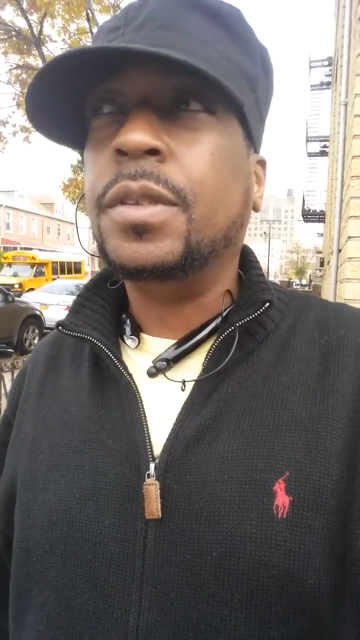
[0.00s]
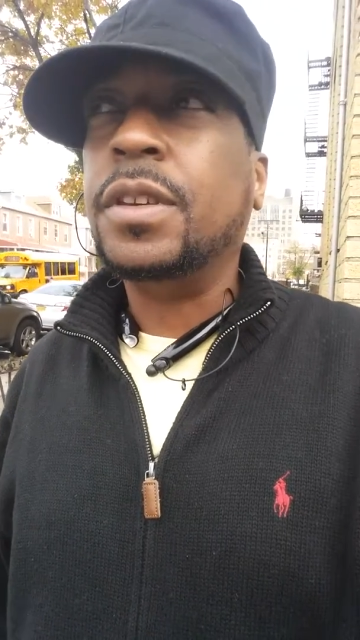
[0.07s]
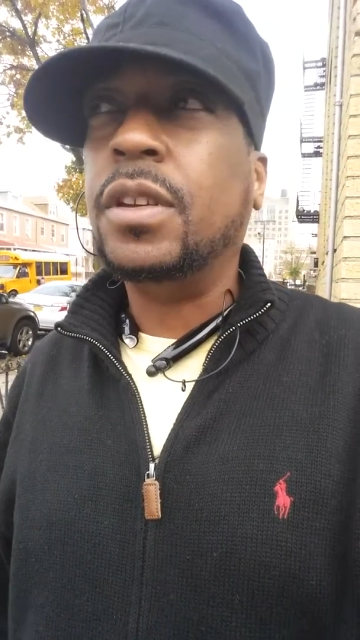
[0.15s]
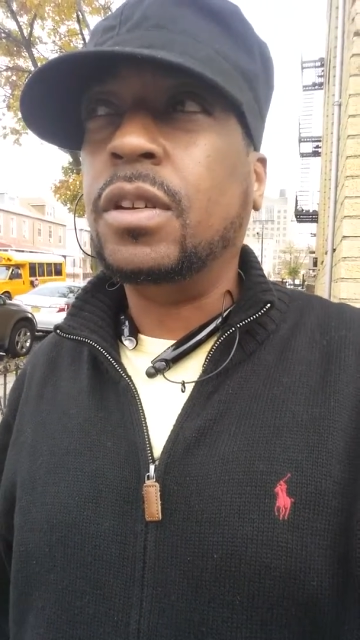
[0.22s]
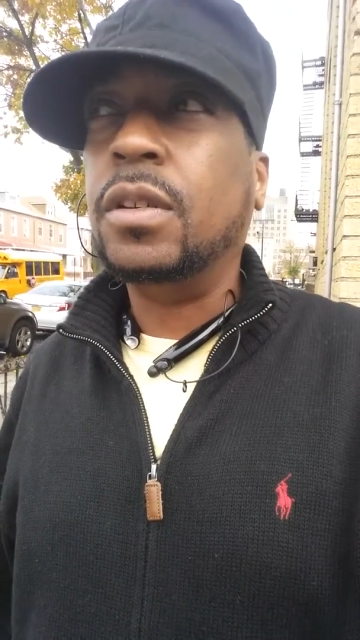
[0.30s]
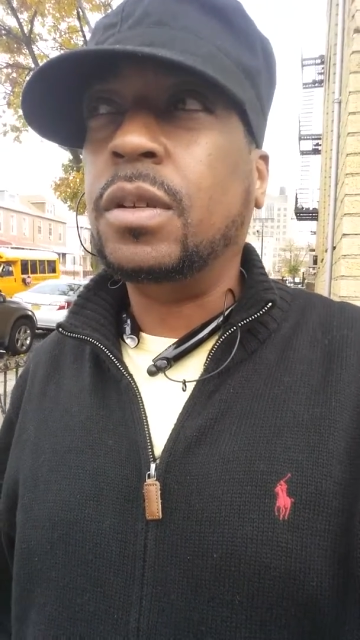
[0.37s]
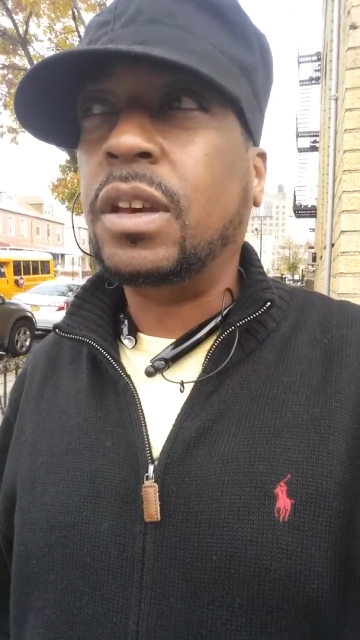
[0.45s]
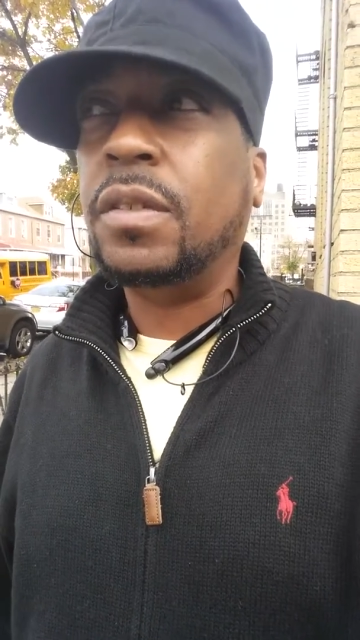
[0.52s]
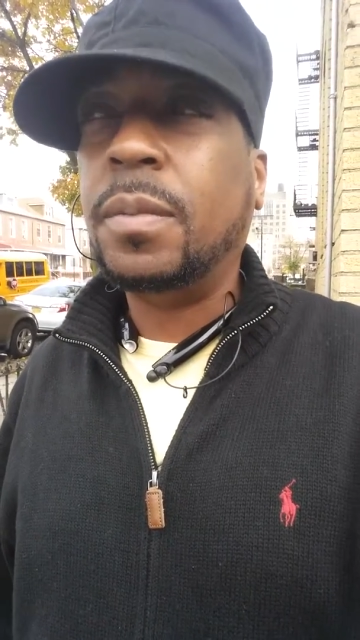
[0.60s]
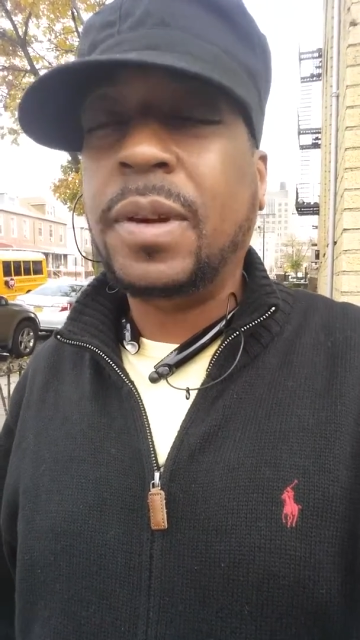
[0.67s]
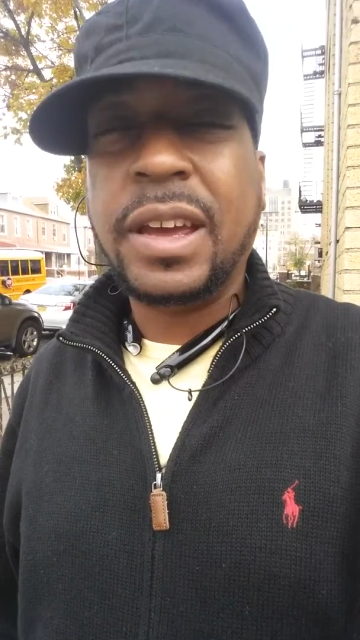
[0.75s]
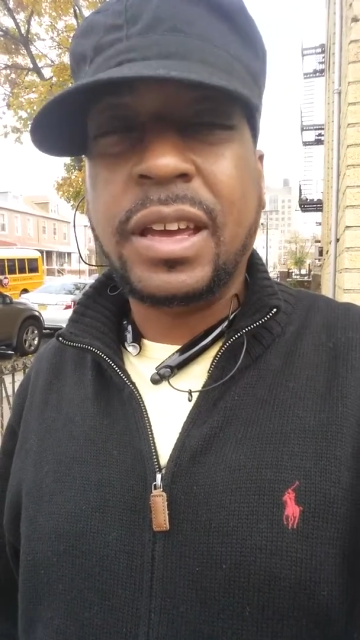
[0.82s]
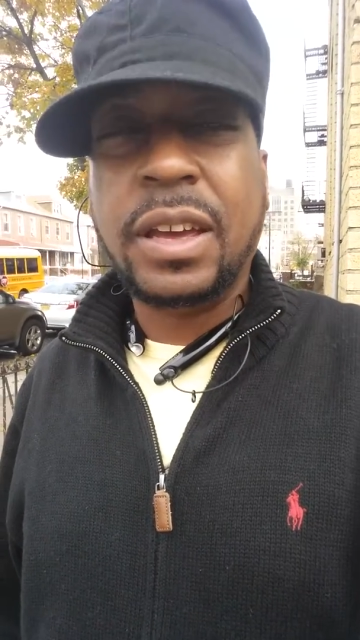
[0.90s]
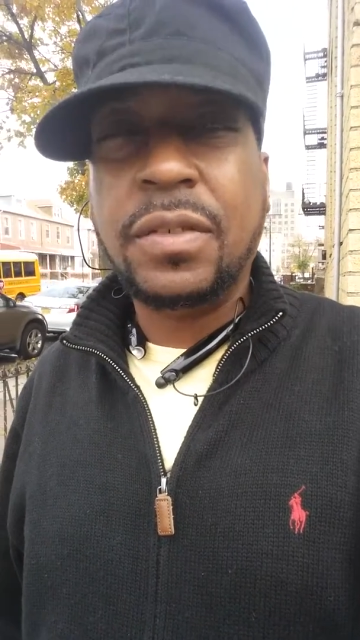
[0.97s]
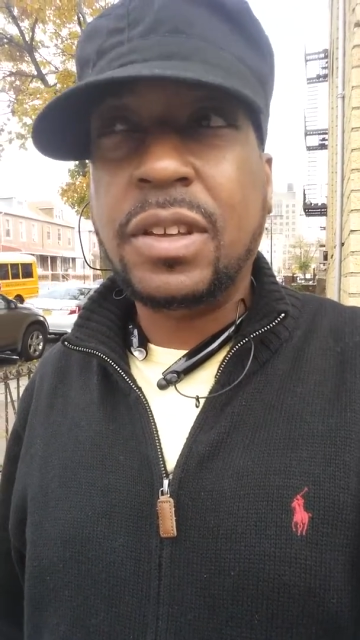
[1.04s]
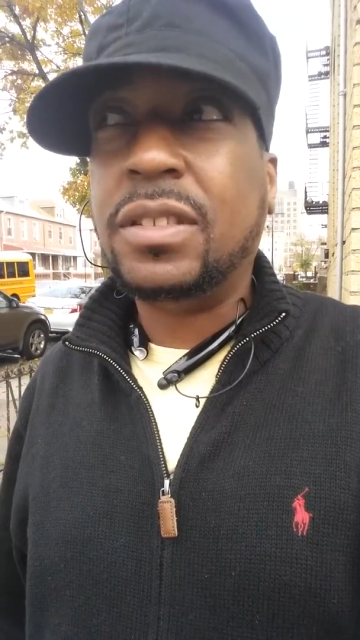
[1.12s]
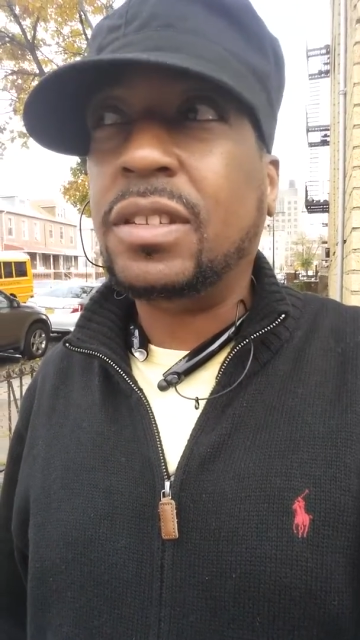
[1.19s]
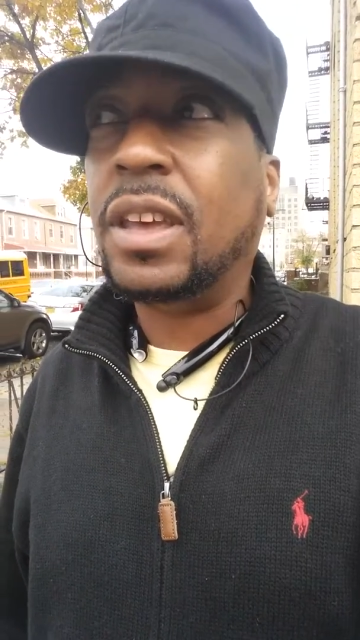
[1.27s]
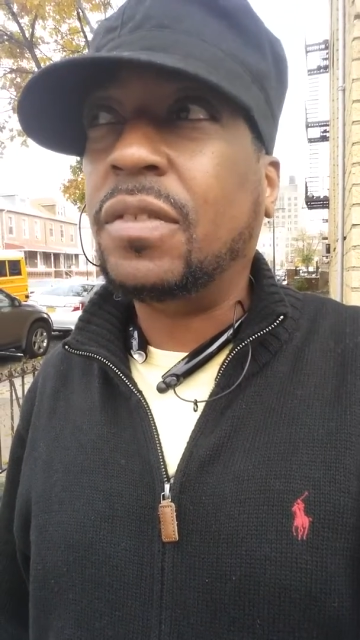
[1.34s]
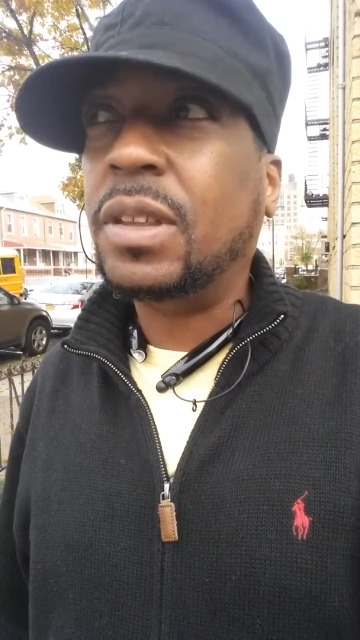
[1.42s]
you know everybody every
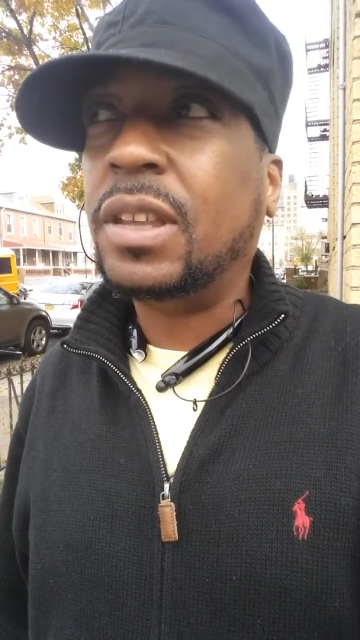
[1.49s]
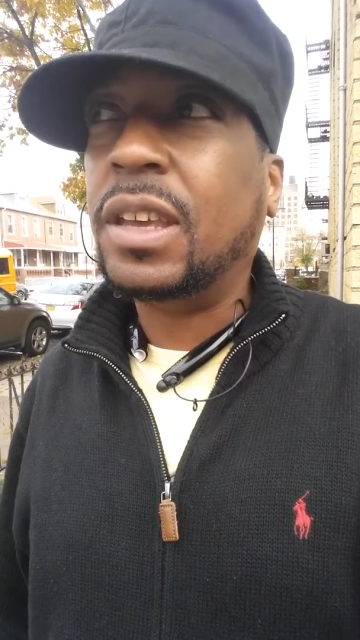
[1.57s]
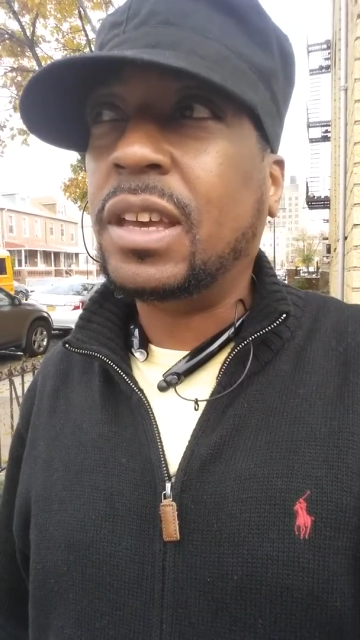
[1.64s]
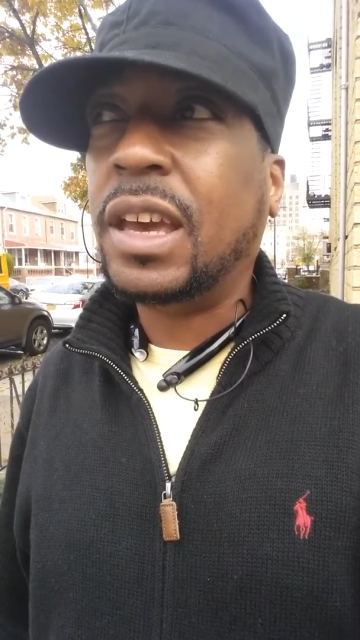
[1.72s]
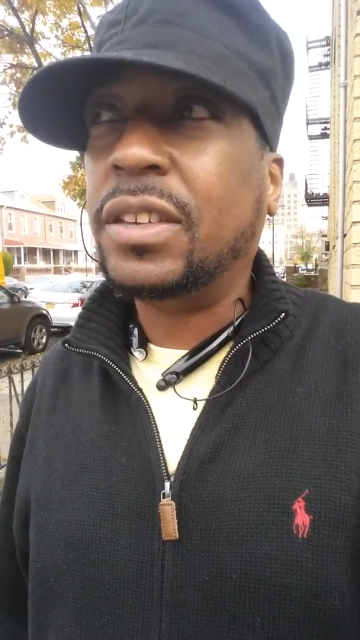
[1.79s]
everything